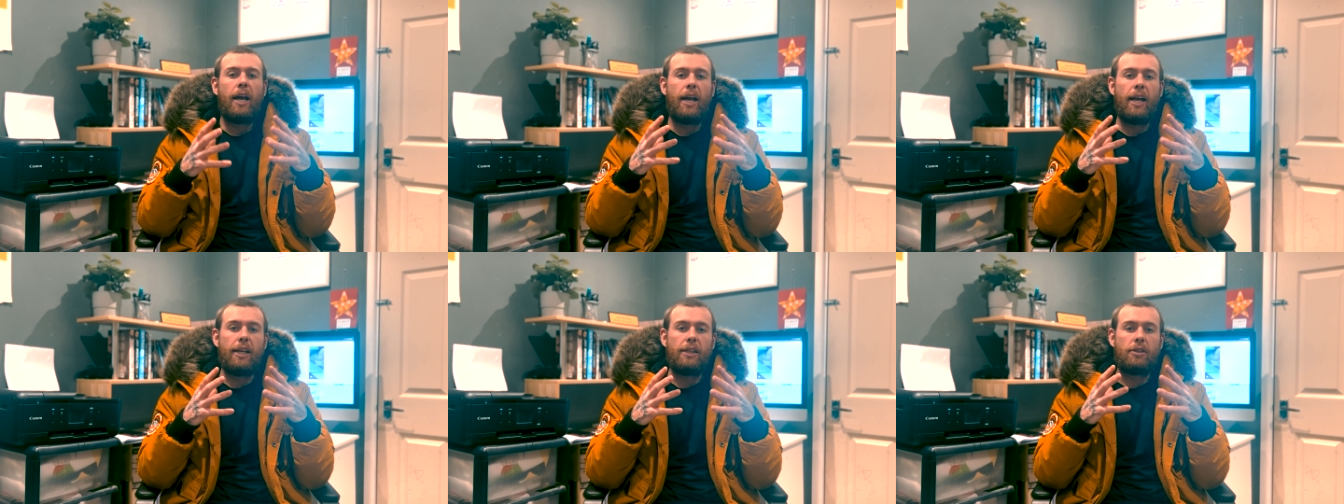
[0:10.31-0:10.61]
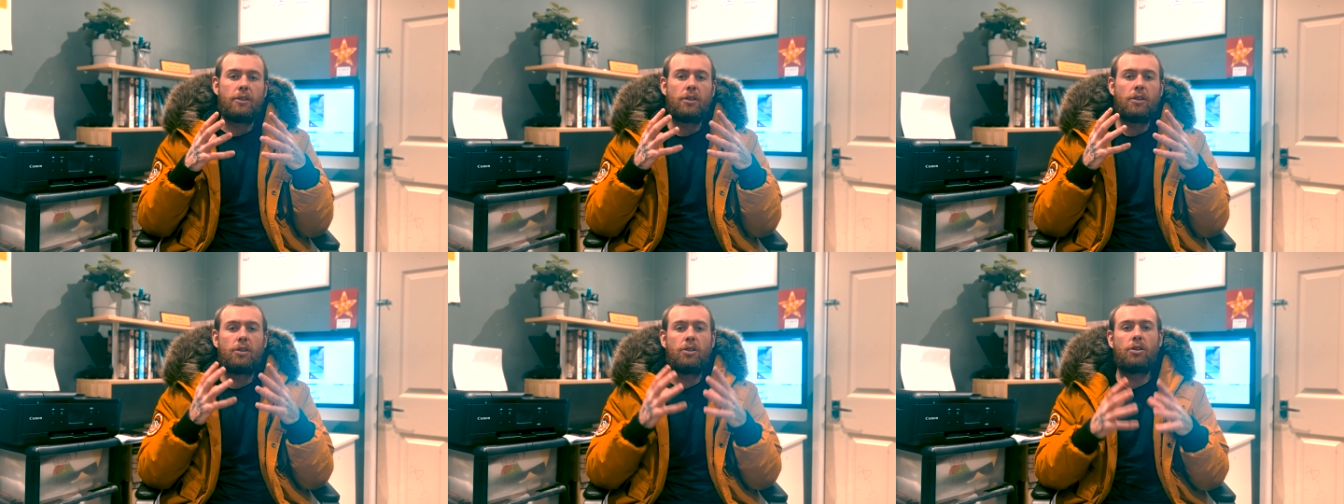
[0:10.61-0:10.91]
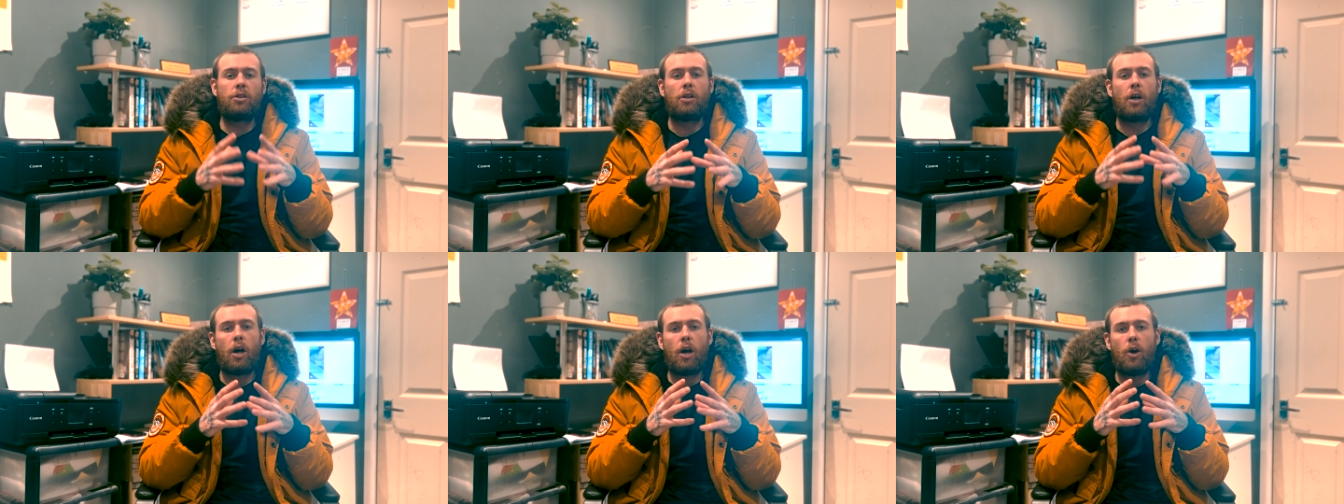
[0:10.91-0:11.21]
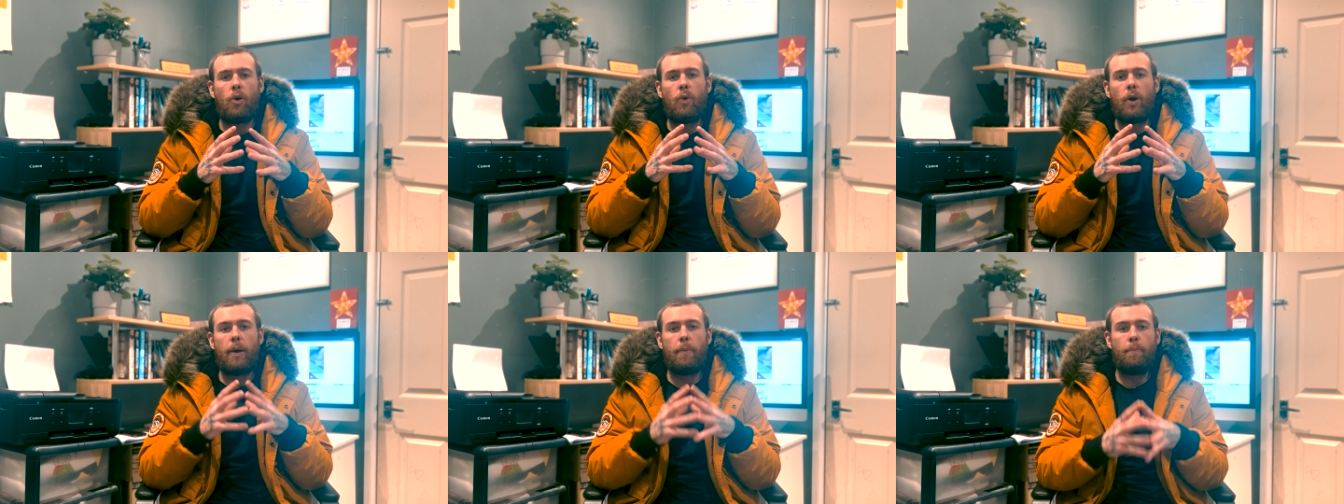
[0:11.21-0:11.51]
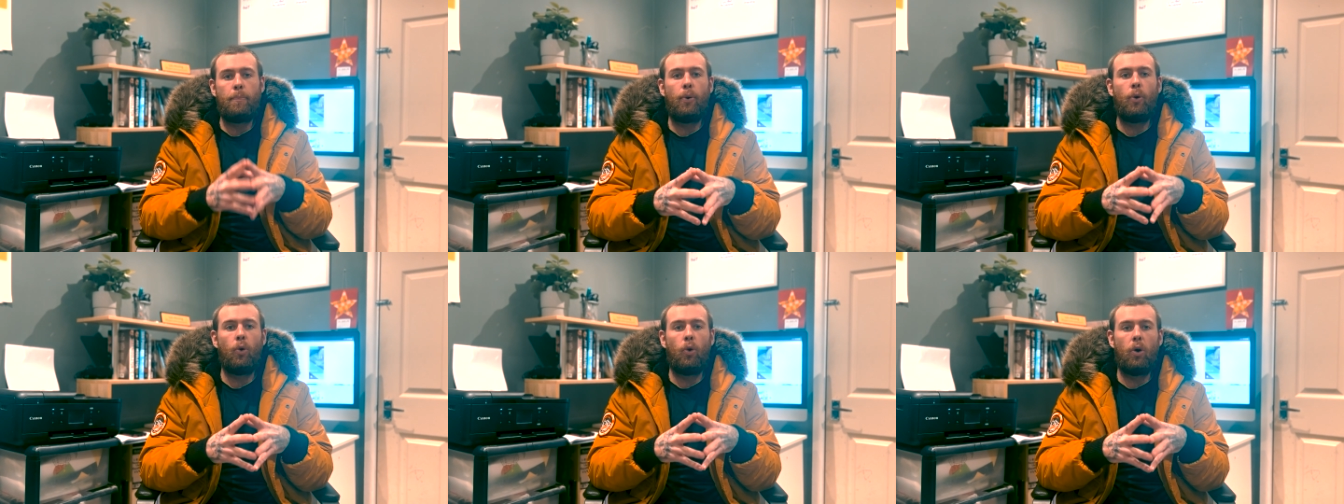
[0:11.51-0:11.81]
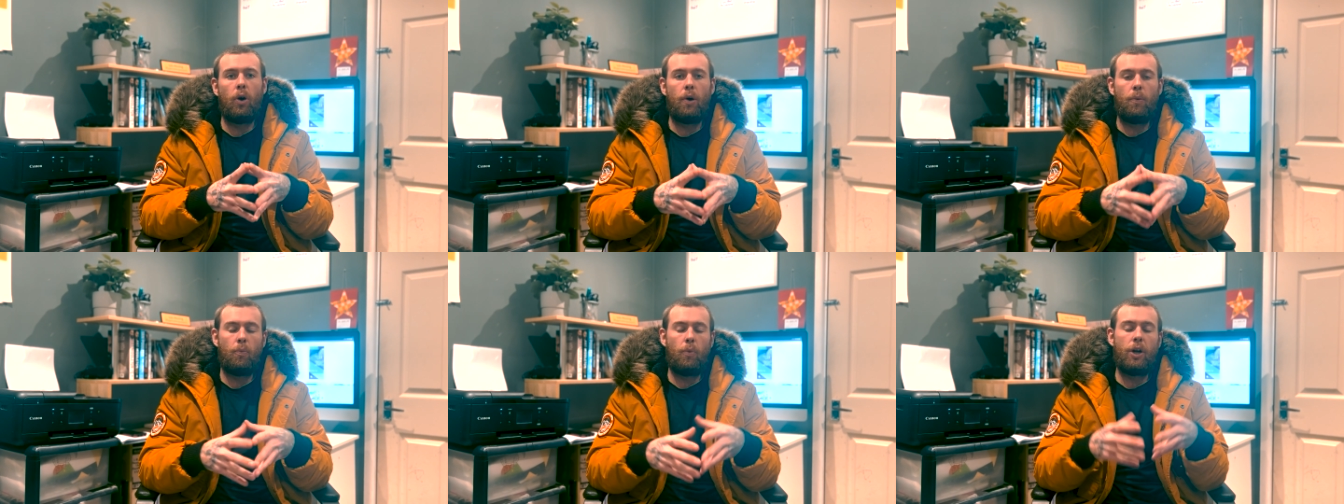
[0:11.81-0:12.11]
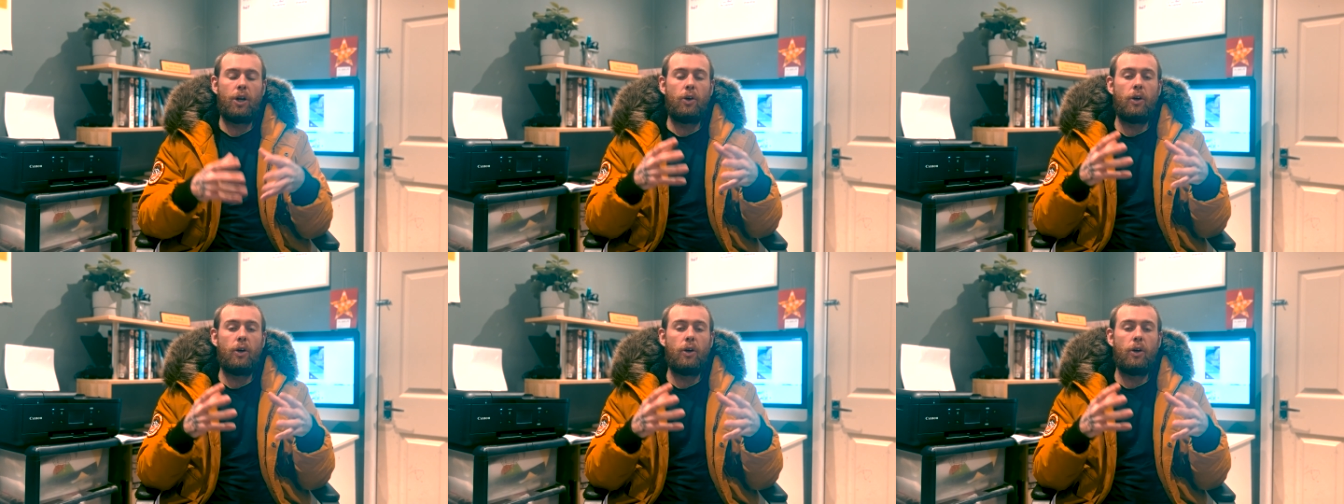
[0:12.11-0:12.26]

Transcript: is so important when